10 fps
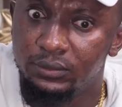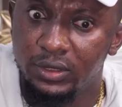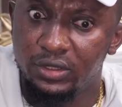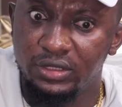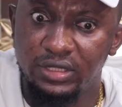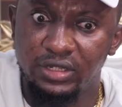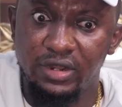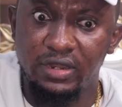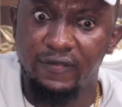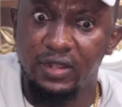Because it's
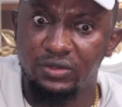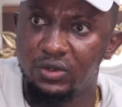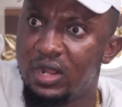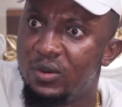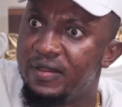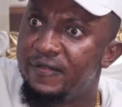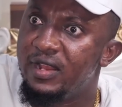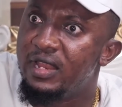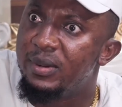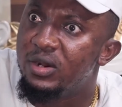irrelevant to how I
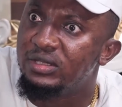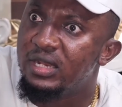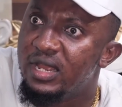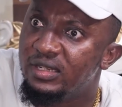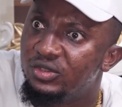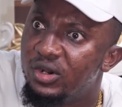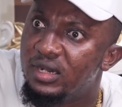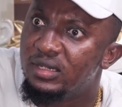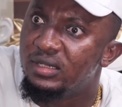feel about Electra.